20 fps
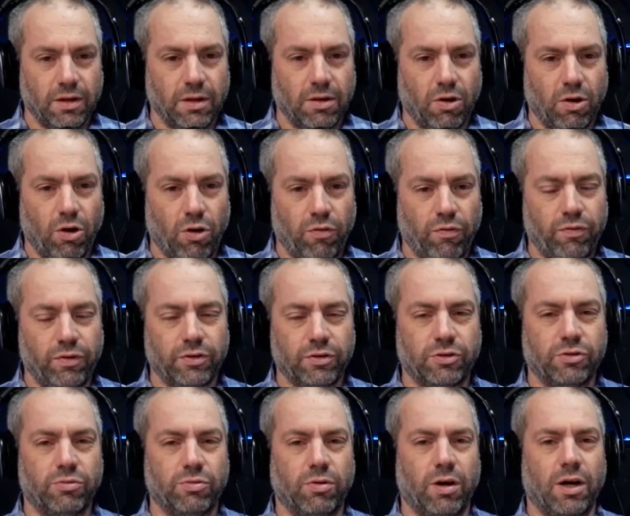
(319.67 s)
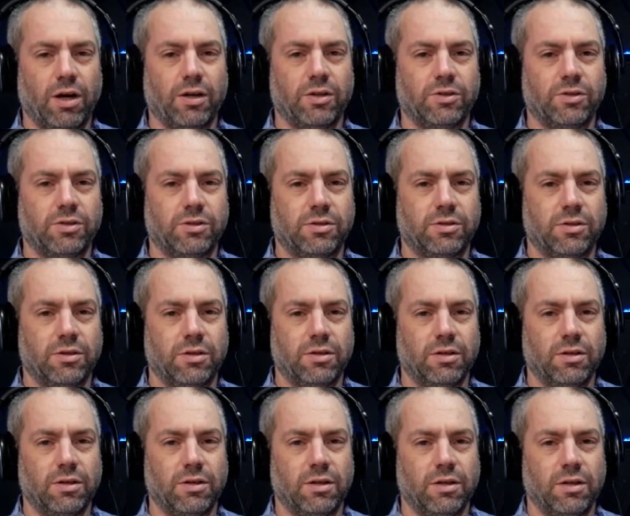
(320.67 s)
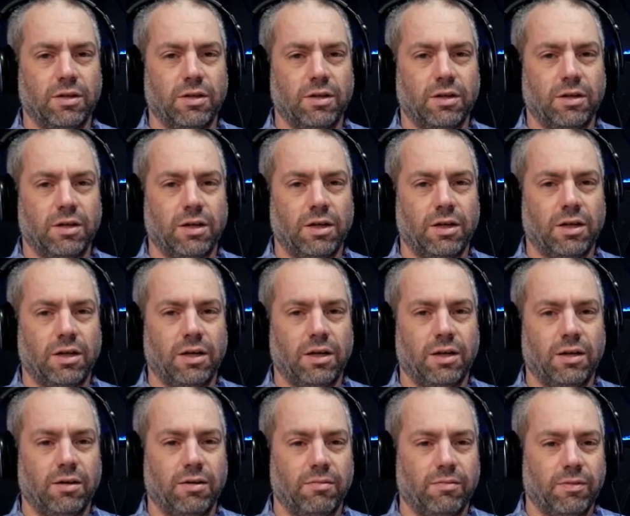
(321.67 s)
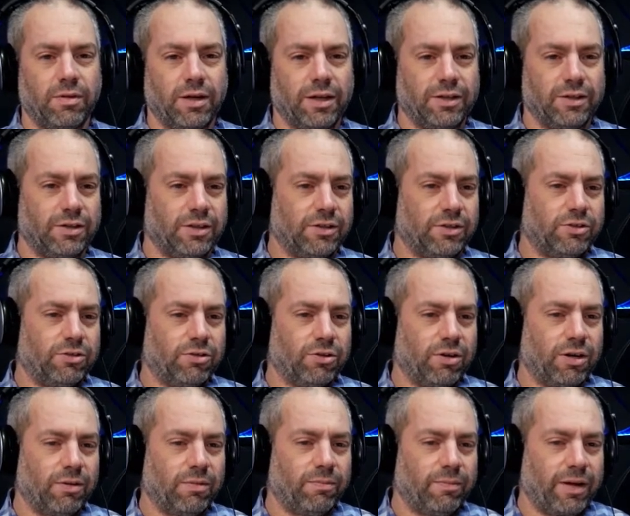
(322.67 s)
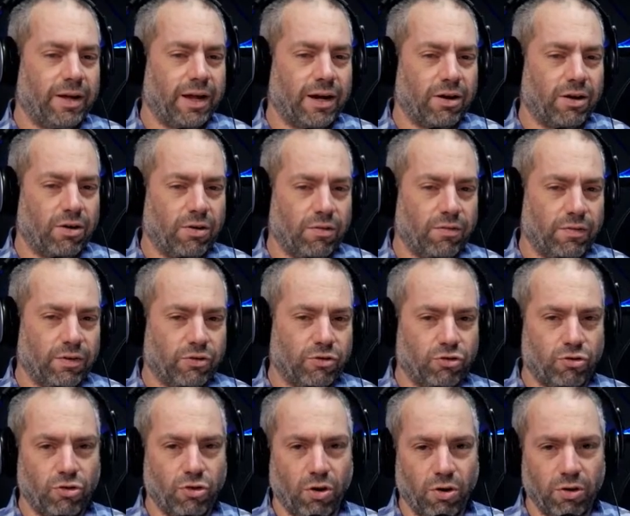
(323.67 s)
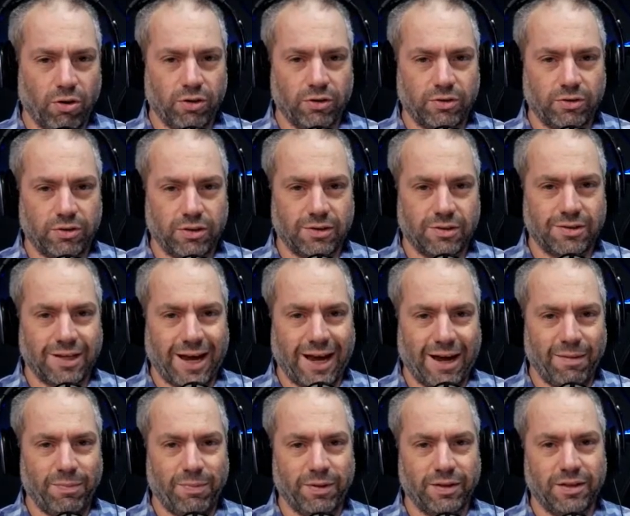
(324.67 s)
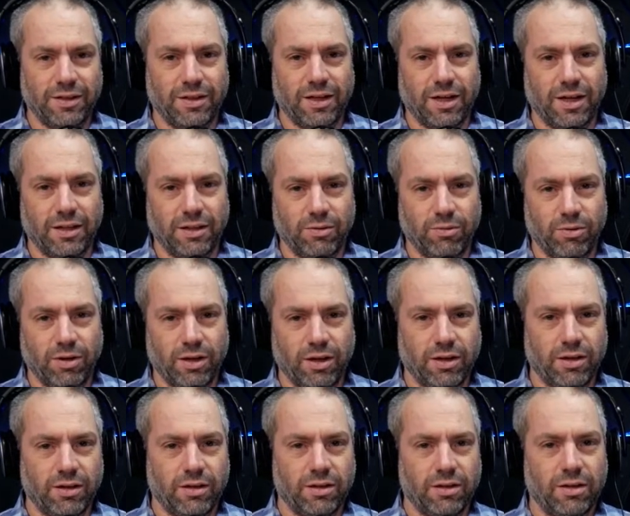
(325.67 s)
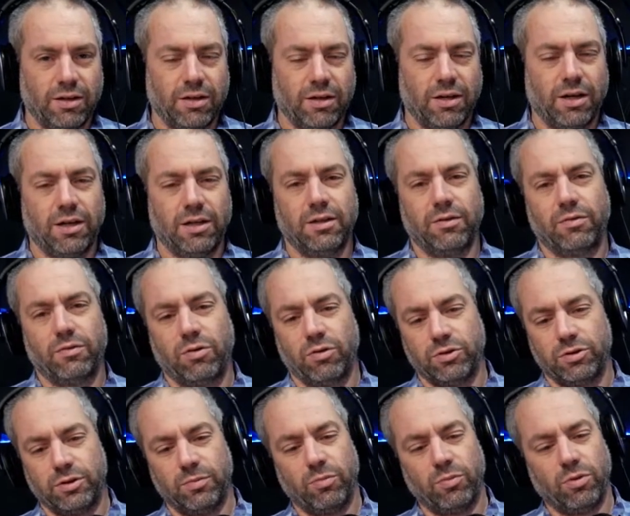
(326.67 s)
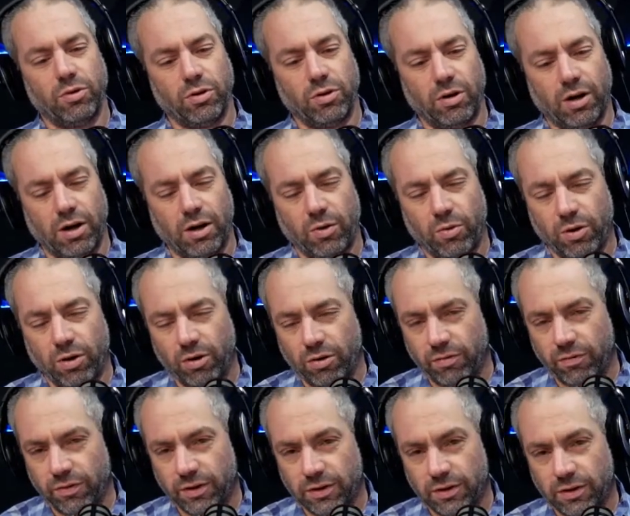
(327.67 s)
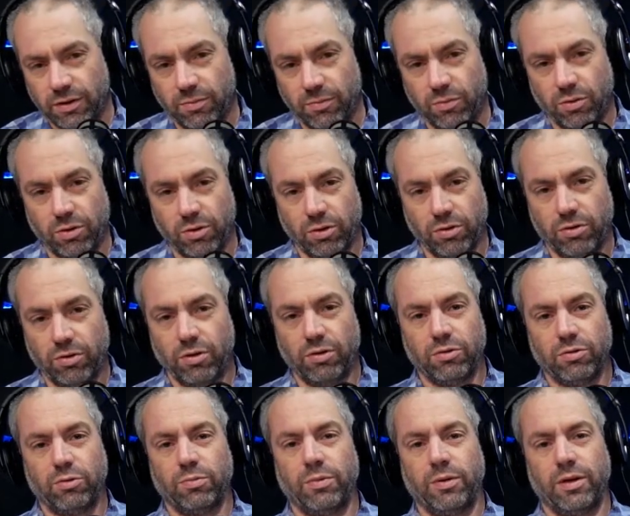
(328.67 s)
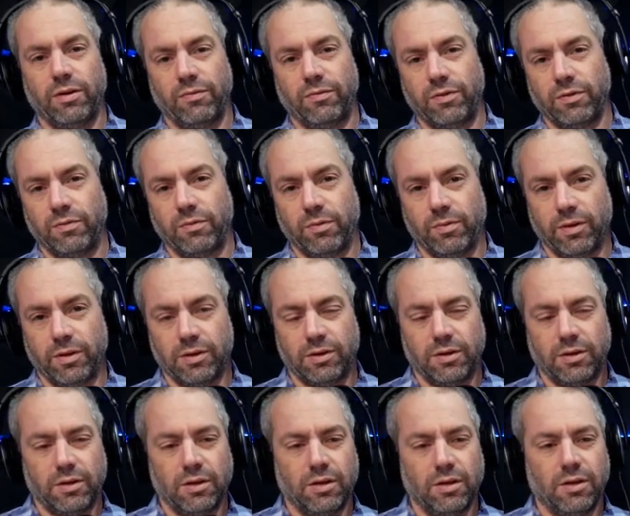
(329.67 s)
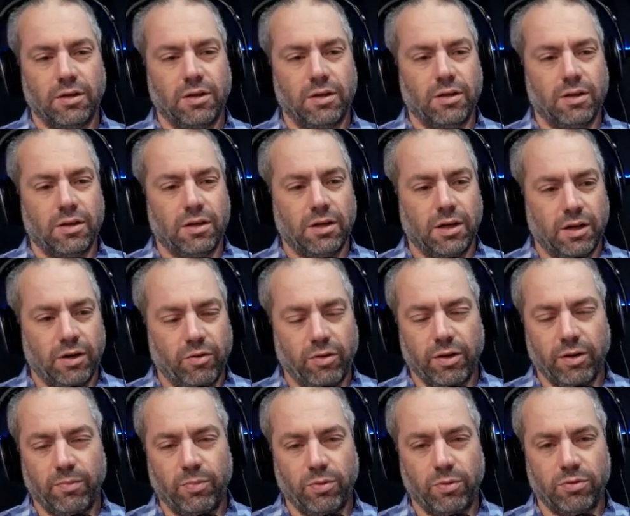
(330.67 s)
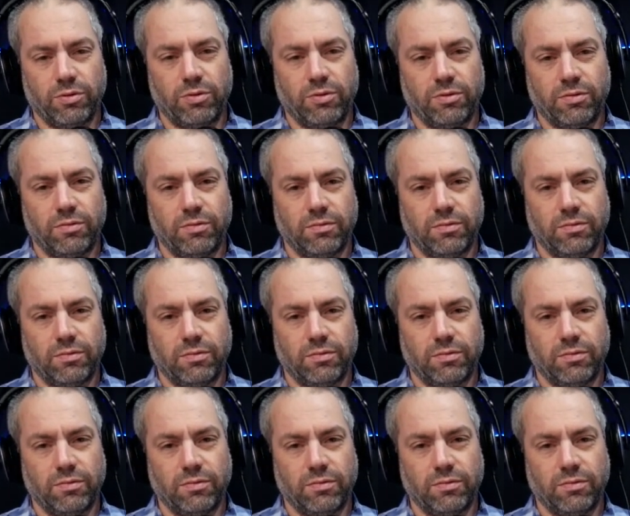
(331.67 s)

offers to us, it's not a matter of a choice, it's happening anyway, and of course the more you are aware of it, the more you're going to benefit from it. A reboot.